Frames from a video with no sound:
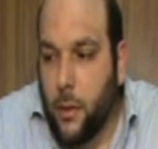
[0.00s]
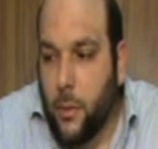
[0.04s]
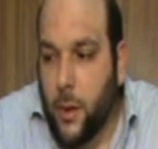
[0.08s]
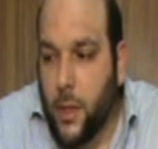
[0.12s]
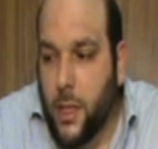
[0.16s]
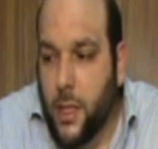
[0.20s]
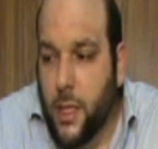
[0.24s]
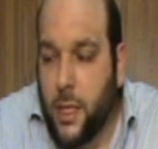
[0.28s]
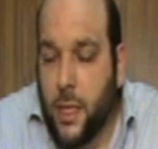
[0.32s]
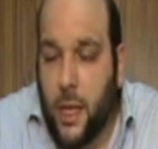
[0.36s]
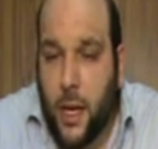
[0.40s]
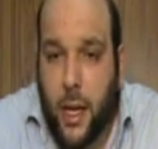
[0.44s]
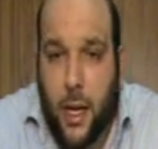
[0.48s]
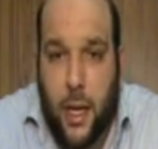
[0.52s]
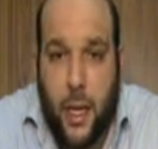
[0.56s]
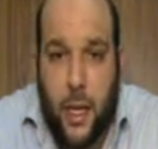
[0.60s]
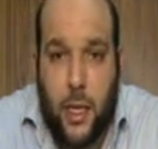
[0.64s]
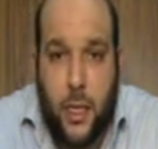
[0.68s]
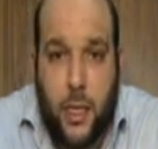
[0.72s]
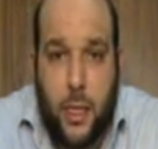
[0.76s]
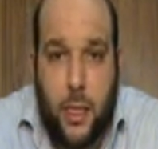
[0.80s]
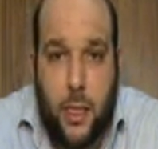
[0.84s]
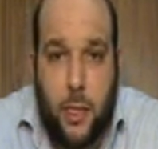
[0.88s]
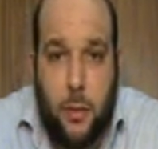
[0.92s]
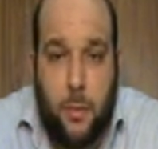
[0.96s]
what is the
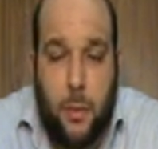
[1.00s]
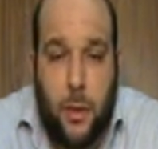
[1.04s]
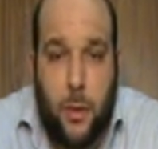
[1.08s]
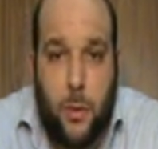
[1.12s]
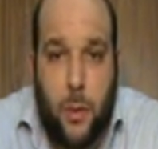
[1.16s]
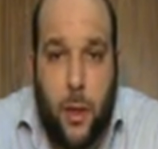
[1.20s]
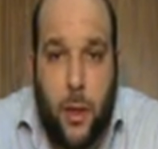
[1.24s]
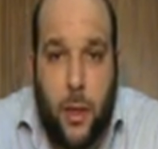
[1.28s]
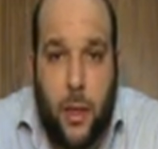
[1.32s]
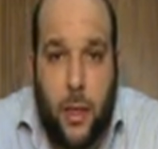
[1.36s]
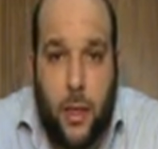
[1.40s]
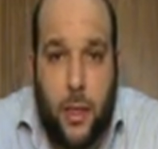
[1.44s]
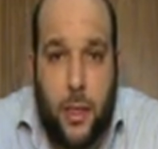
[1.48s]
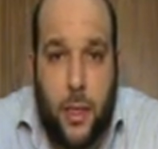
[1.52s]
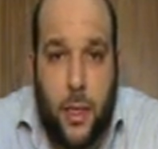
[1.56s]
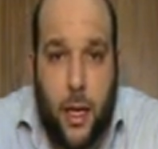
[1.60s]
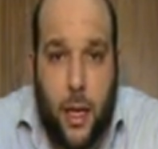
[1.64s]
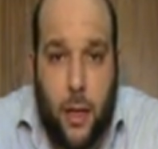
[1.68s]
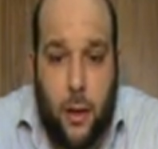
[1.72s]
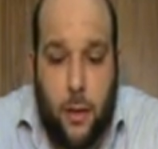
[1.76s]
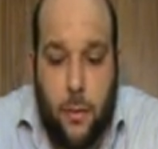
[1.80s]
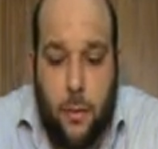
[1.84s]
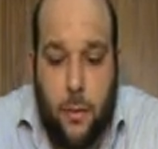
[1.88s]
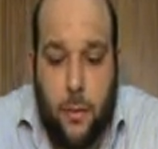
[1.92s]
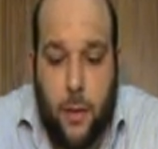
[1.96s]
relationship between this
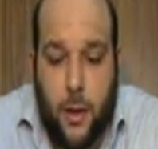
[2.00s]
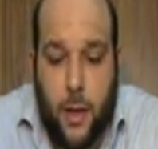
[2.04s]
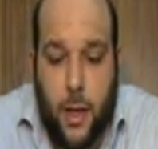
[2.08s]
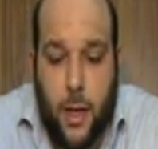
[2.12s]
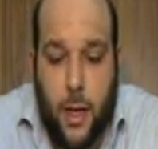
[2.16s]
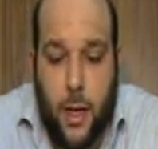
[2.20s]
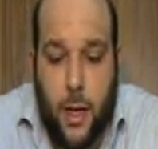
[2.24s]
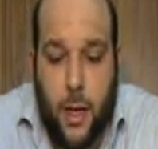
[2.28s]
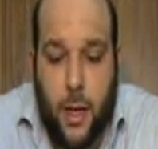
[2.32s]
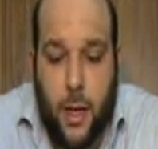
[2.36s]
kind of